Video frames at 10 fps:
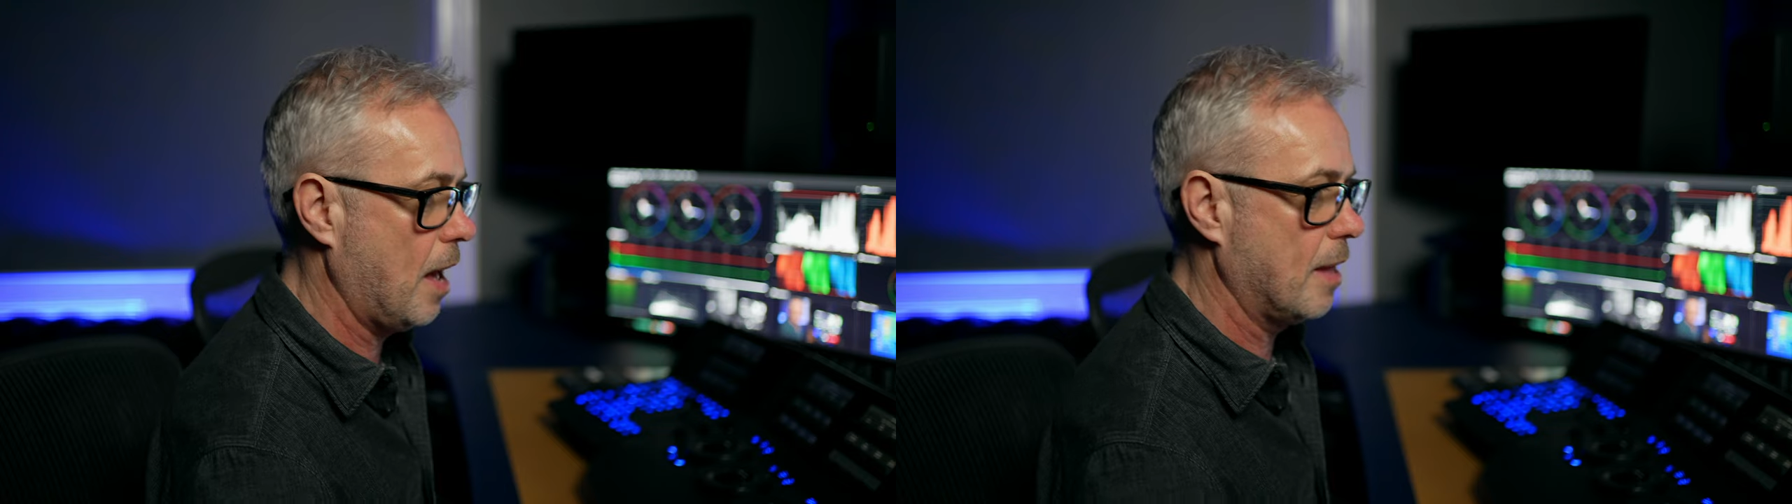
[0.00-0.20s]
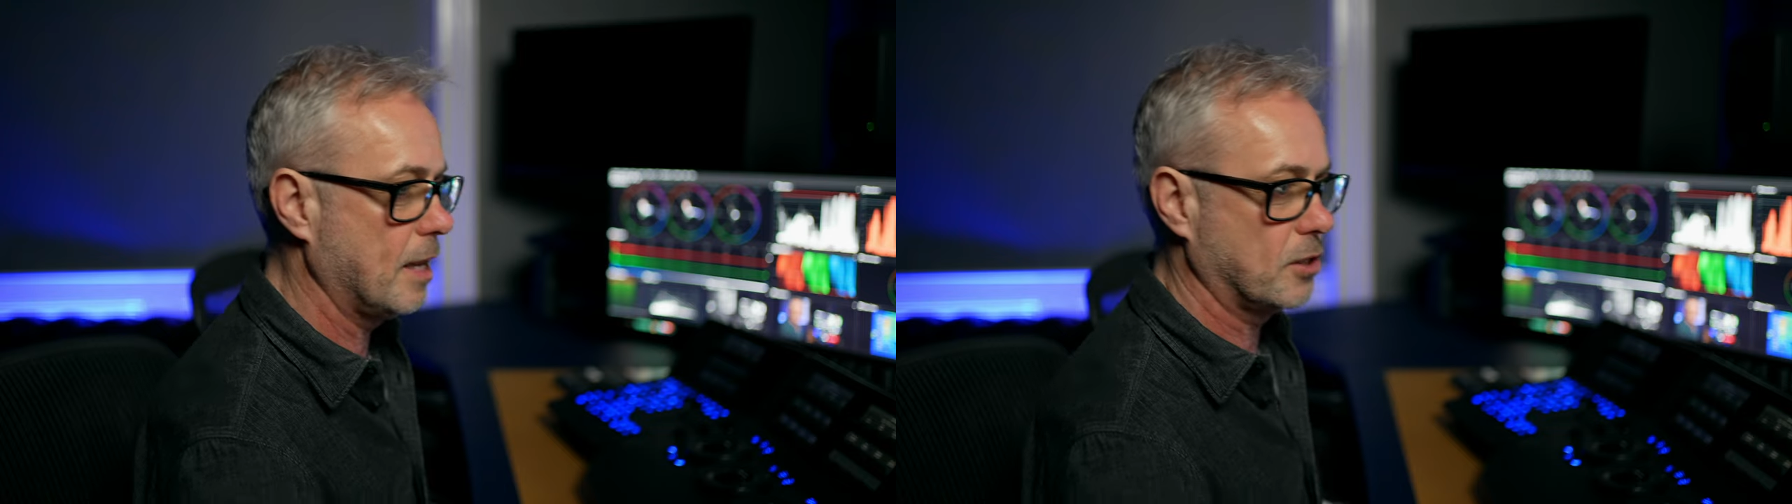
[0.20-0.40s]

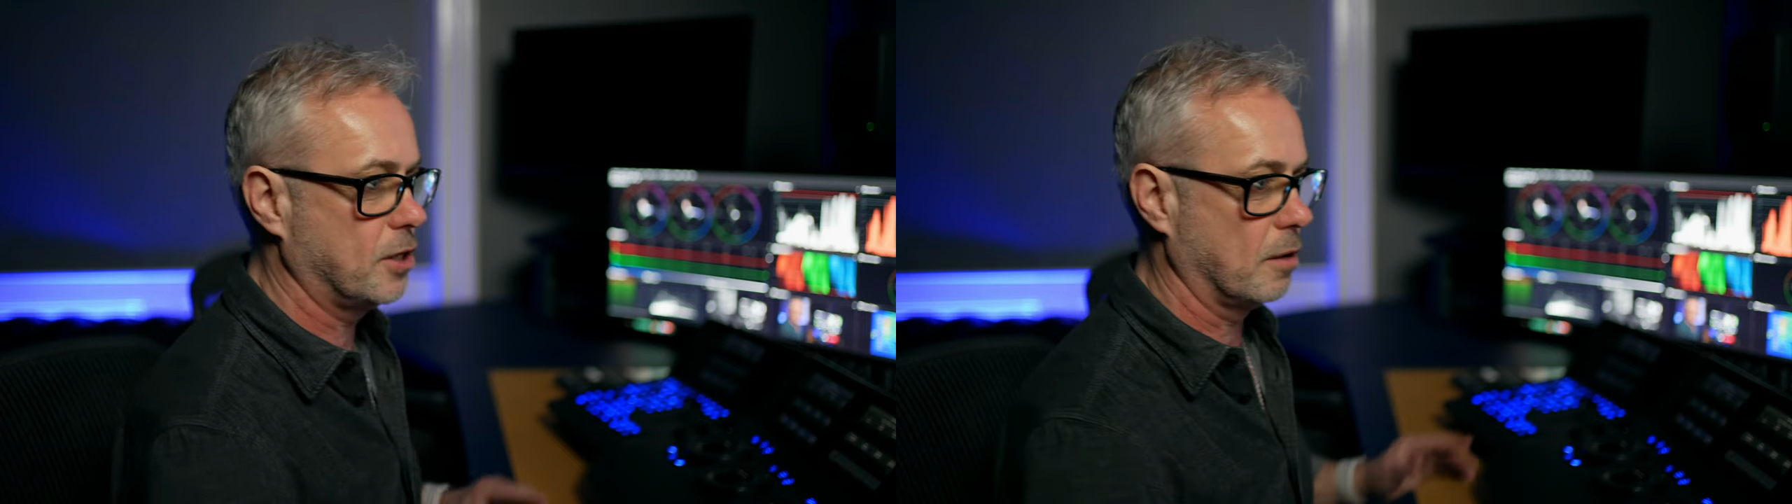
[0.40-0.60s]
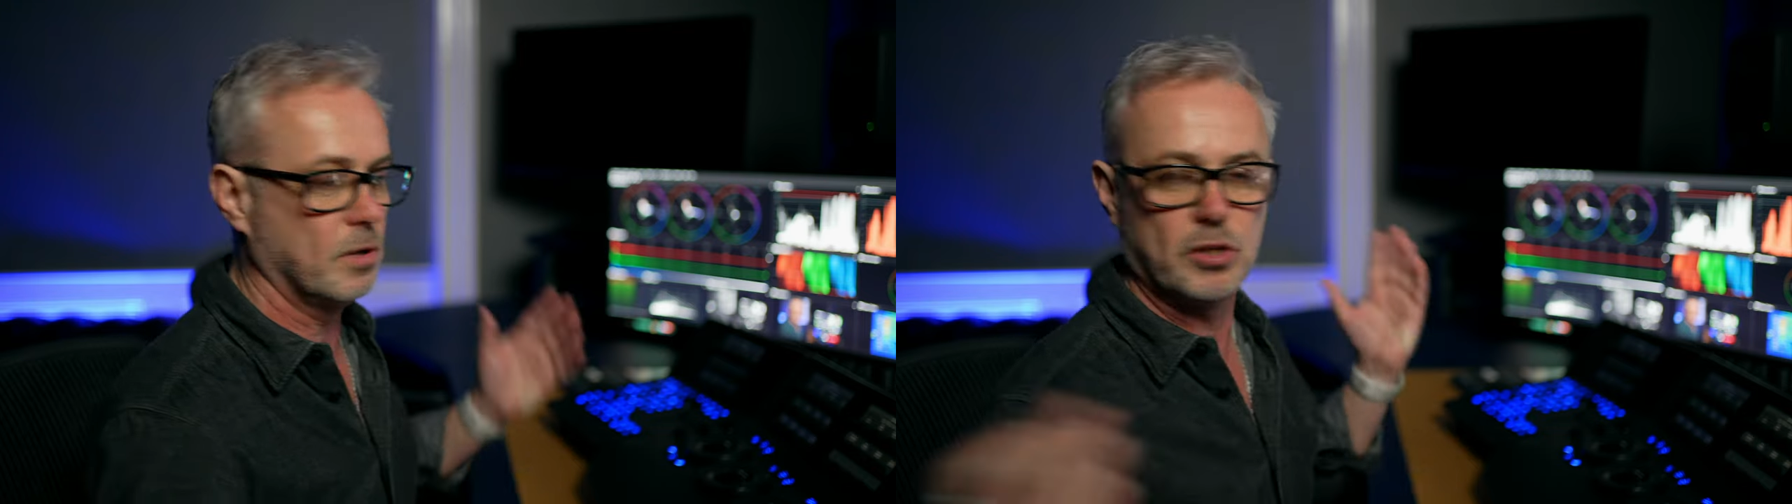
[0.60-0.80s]
And that's
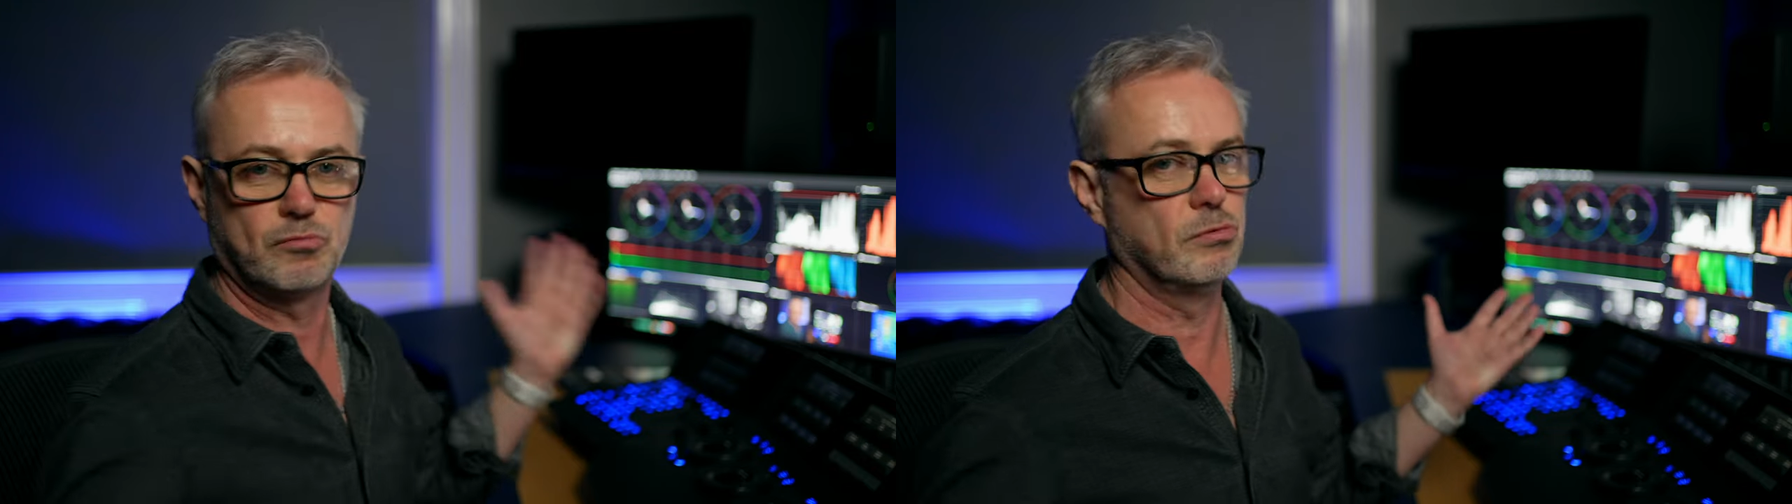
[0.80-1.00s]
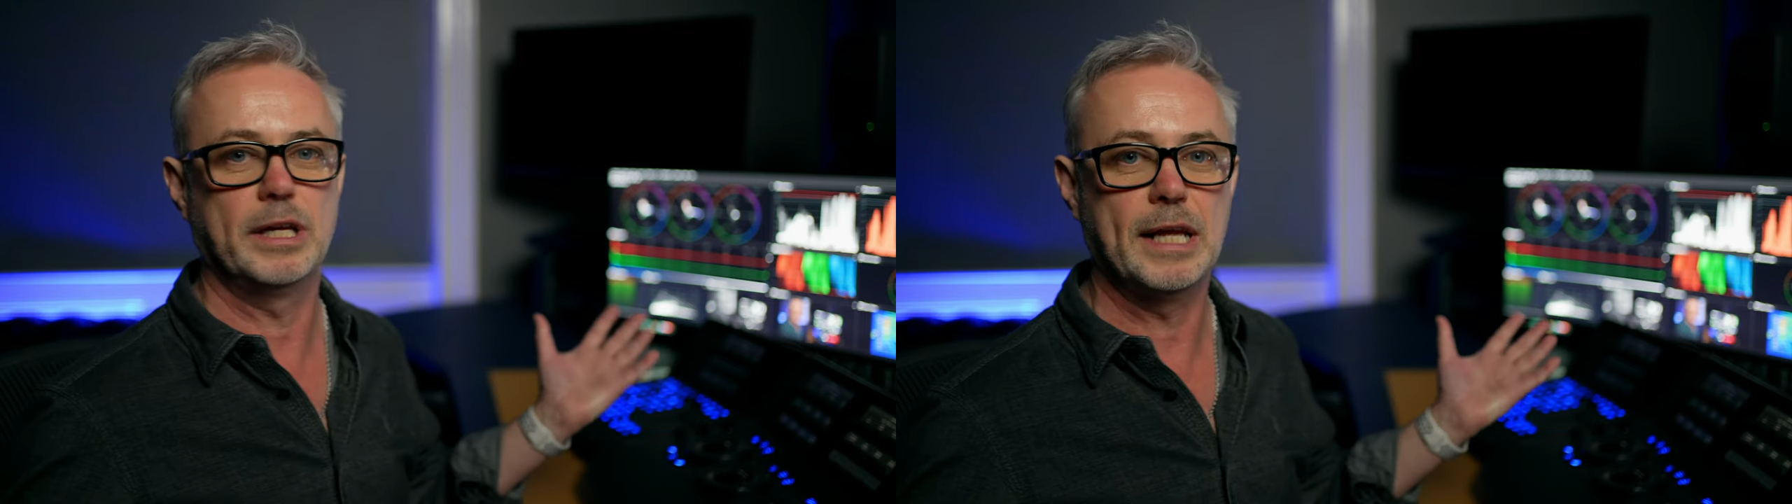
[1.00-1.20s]
done. It
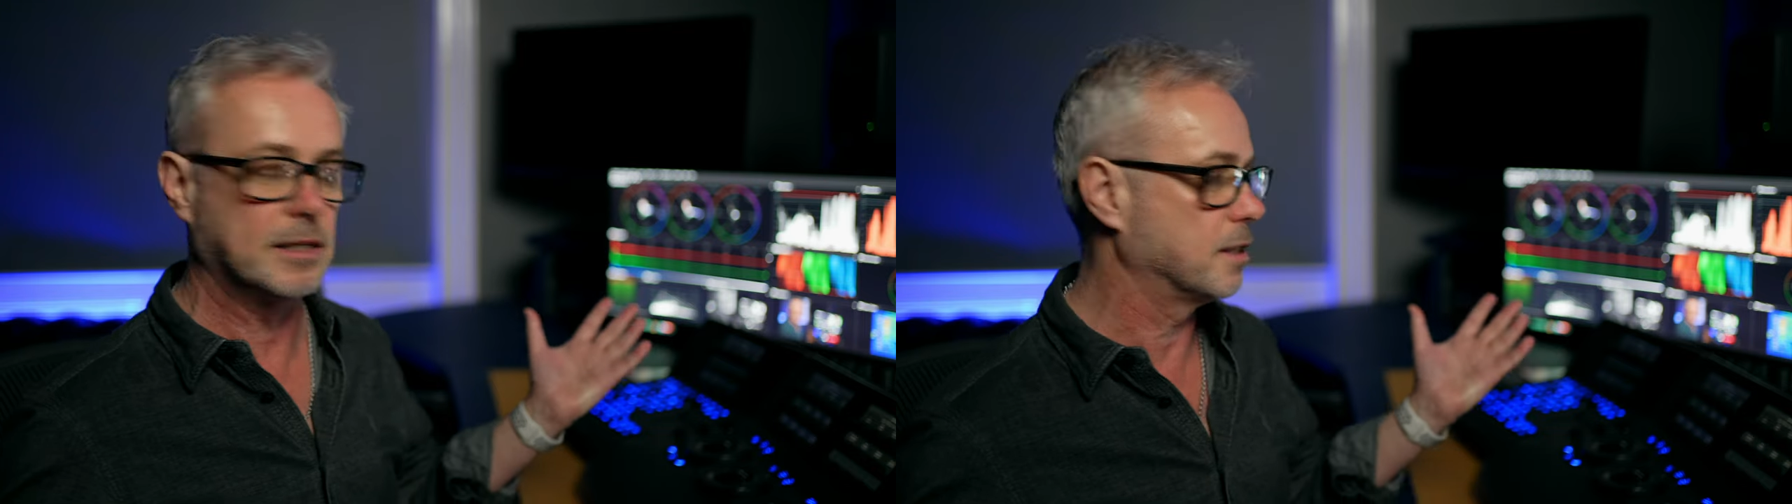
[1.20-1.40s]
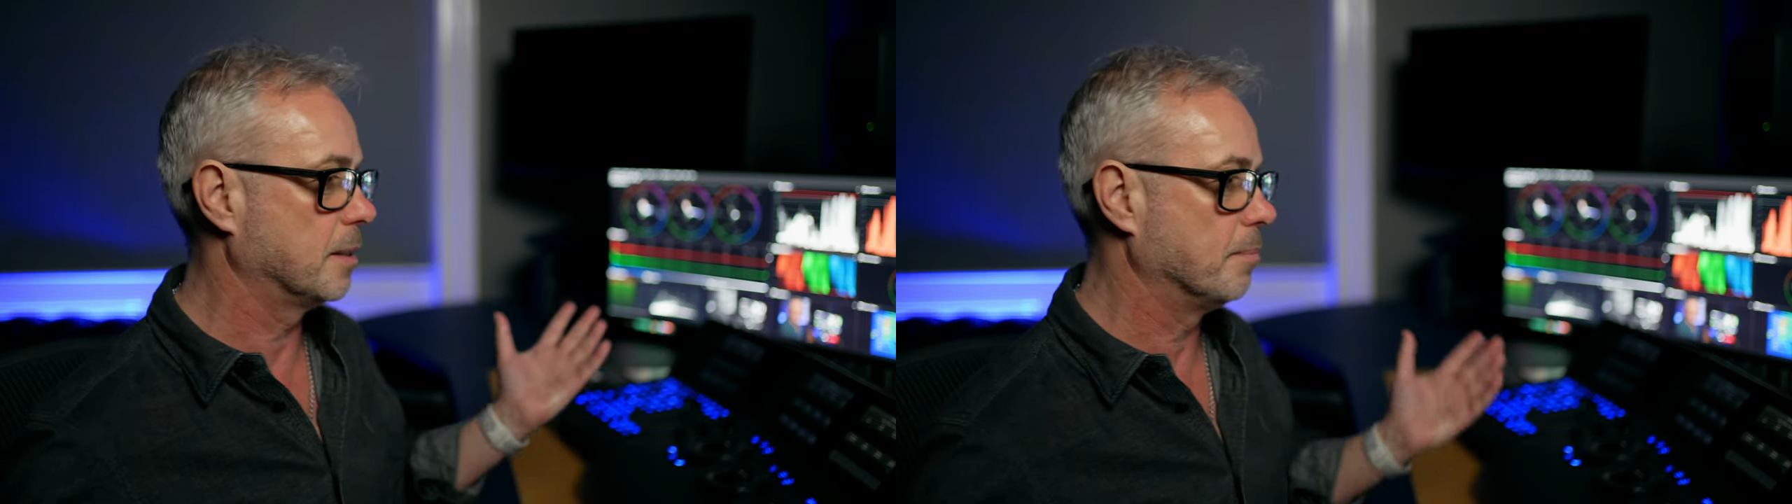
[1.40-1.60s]
really
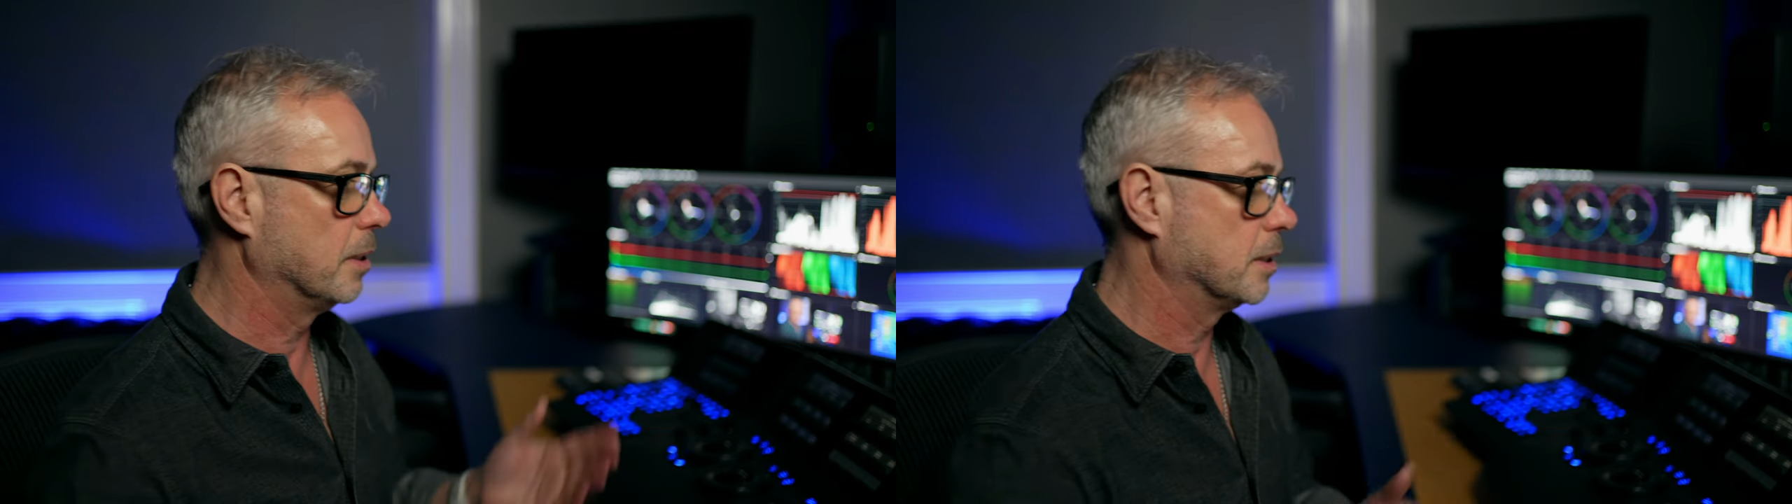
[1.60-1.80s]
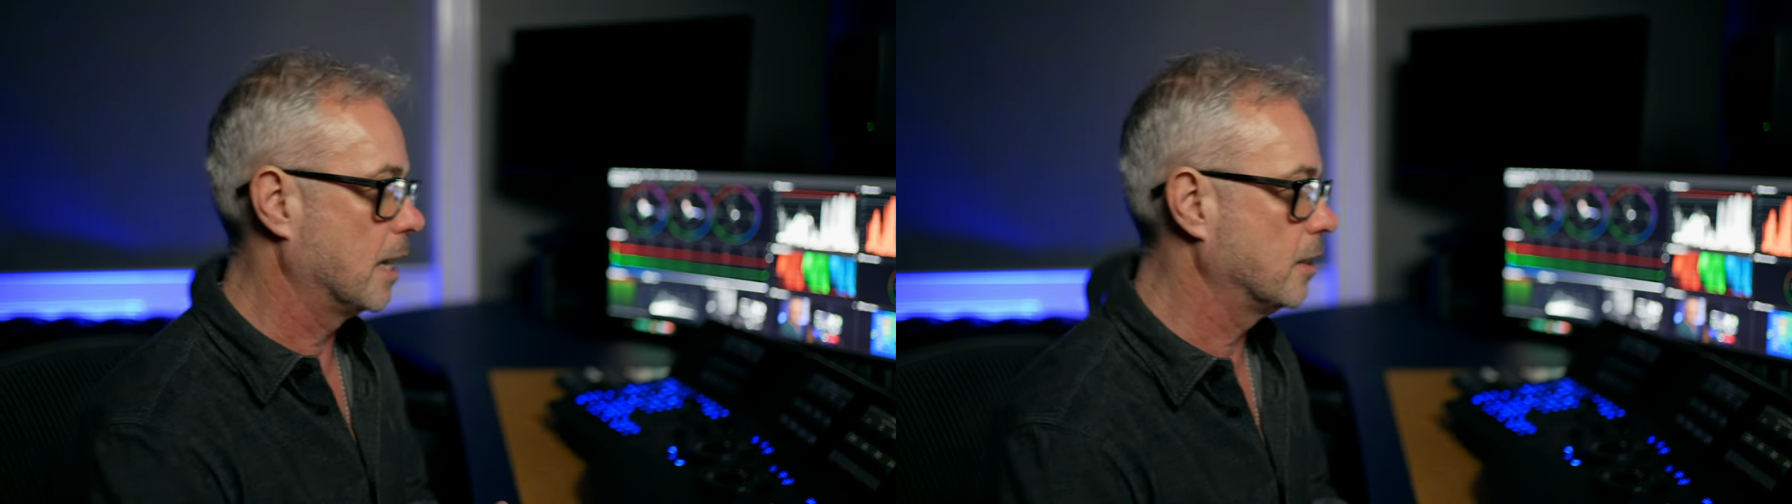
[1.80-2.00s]
is as simple
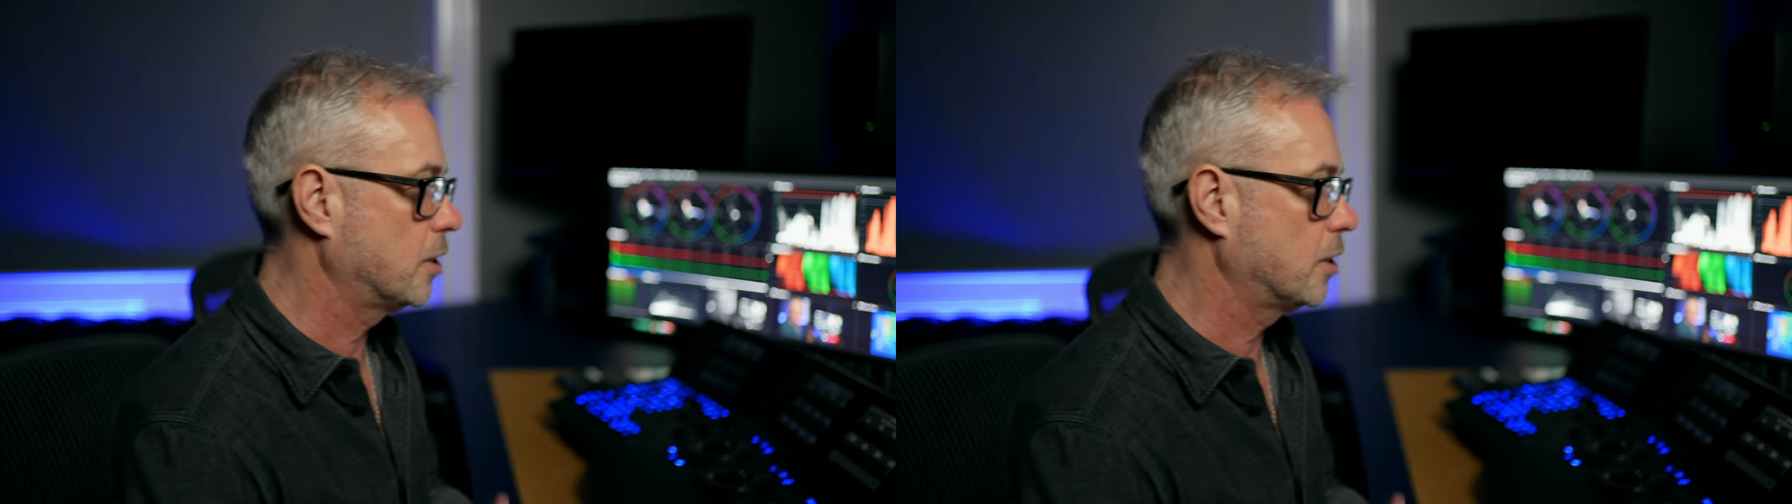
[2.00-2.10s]
as that.